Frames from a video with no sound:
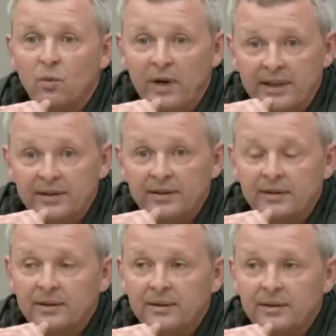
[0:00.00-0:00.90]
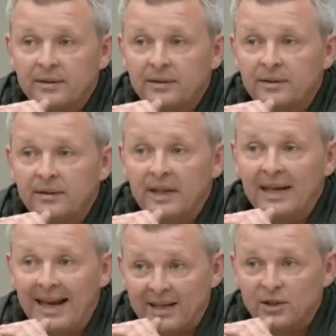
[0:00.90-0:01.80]
with the
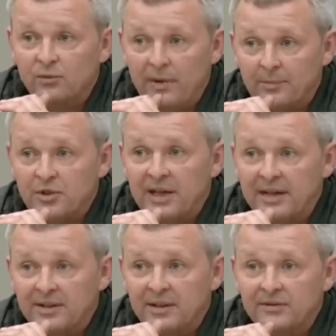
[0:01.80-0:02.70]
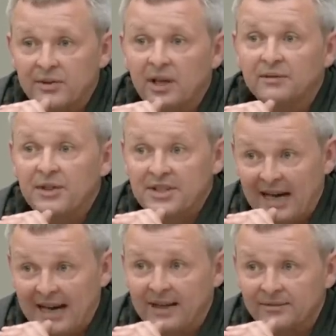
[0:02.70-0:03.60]
elected representatives of the
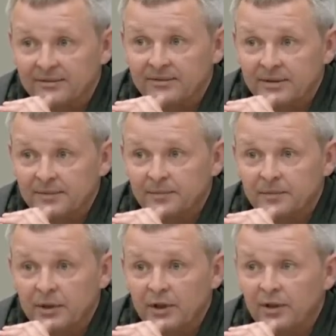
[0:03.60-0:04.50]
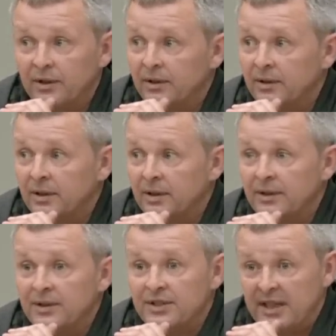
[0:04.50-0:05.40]
staff,
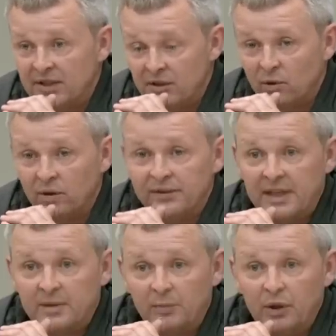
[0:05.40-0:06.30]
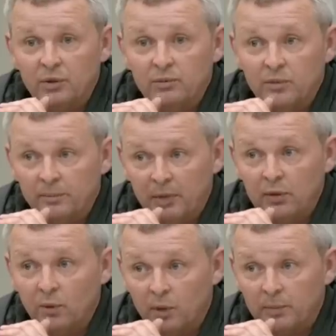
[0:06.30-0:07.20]
since all of this blew,
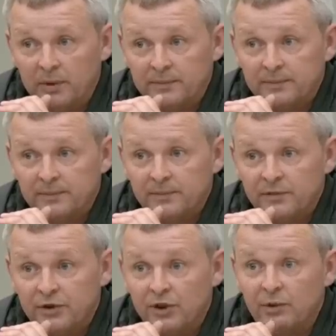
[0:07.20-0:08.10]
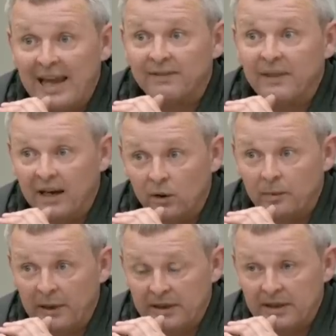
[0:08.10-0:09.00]
blew up, to get their
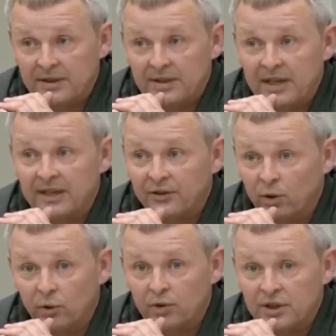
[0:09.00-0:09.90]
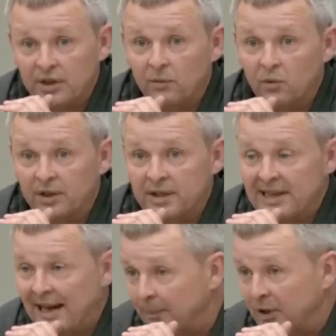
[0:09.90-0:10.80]
opinions and thoughts on what has
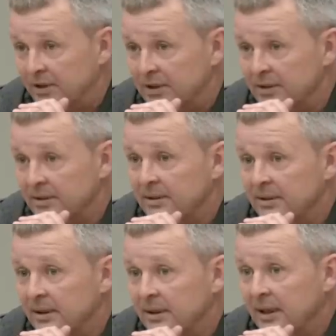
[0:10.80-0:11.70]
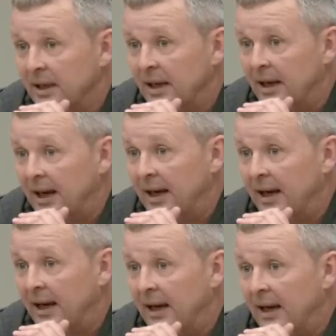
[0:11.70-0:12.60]
happened.
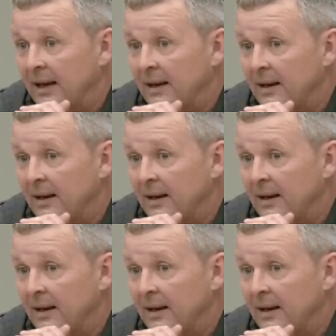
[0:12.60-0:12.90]
Uh,